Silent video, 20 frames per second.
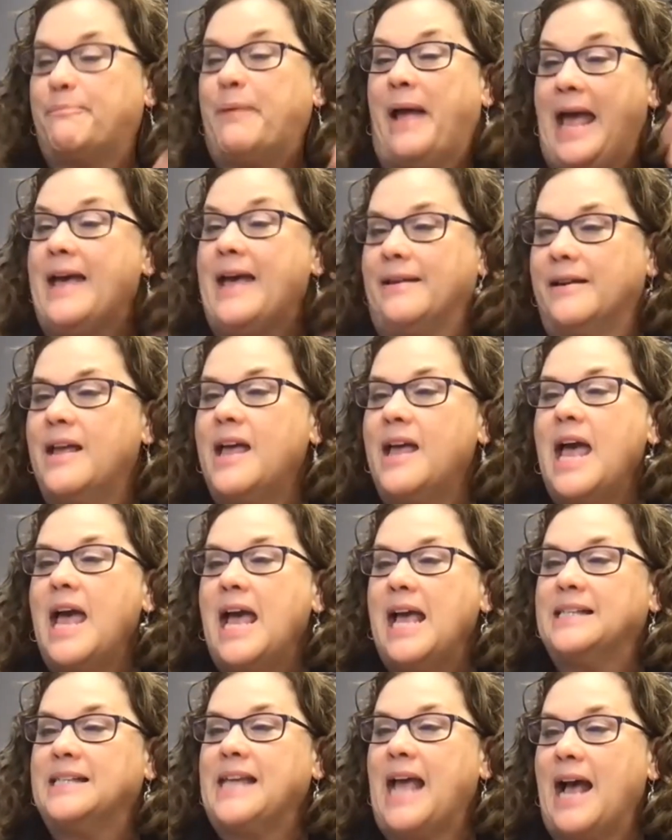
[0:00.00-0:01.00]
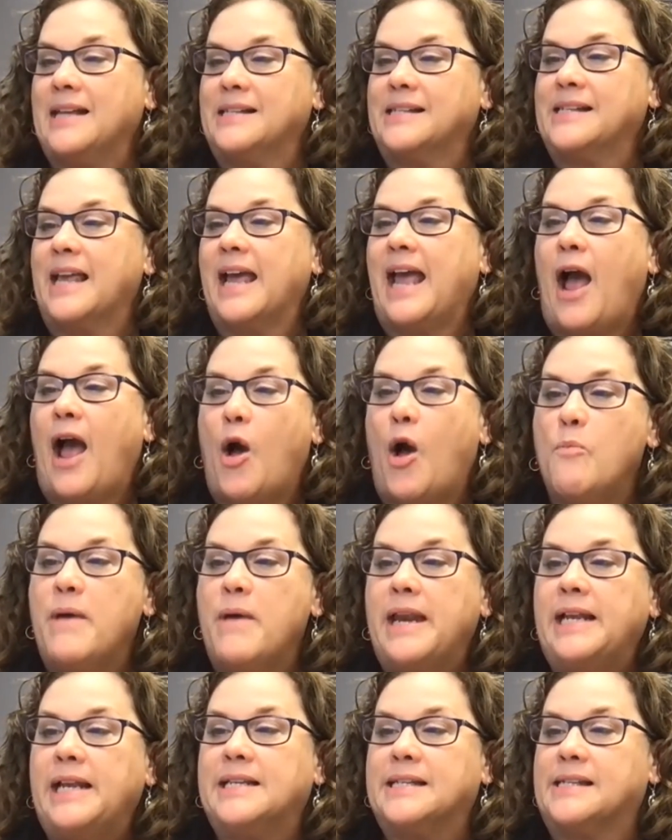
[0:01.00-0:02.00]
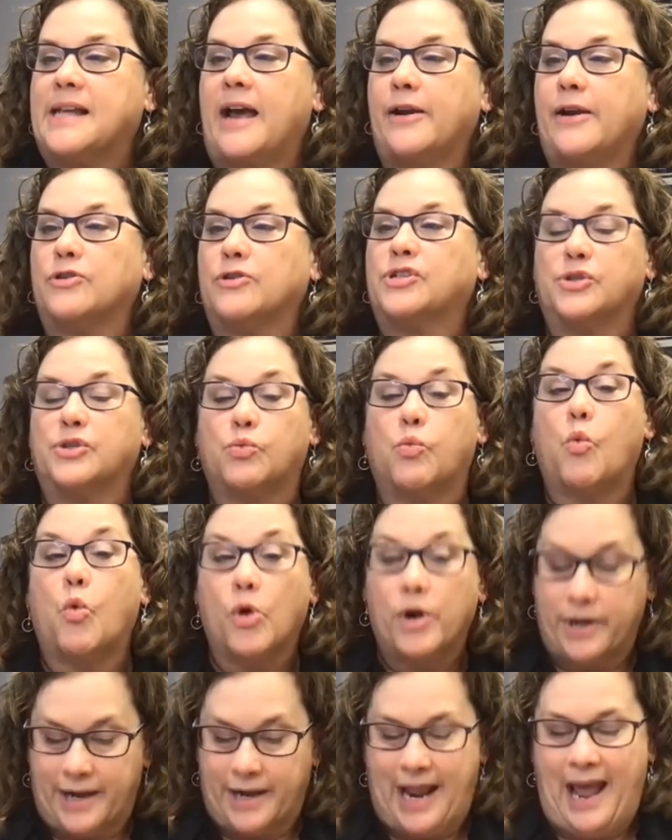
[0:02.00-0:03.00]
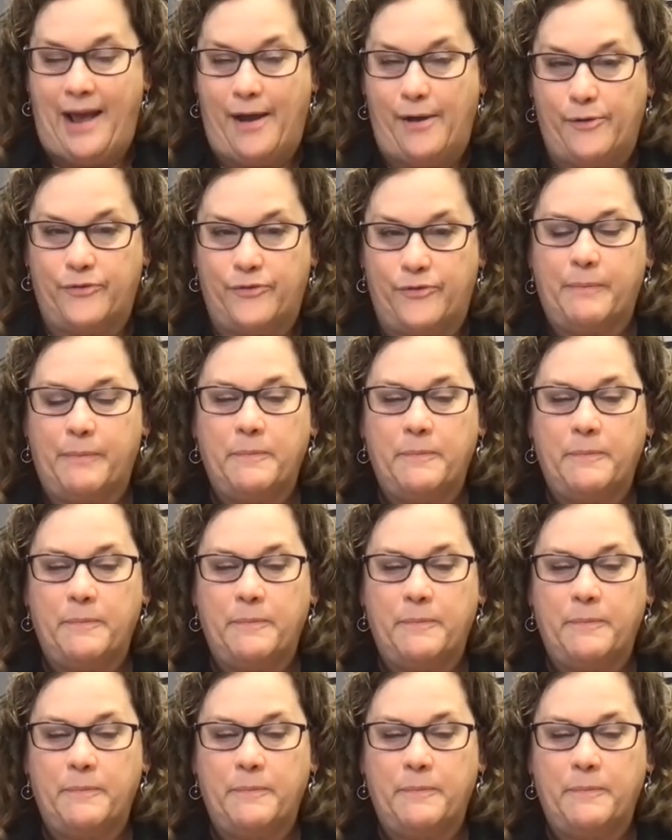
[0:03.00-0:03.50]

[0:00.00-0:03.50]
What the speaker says: Penn, is asking how many designers does Wharton have?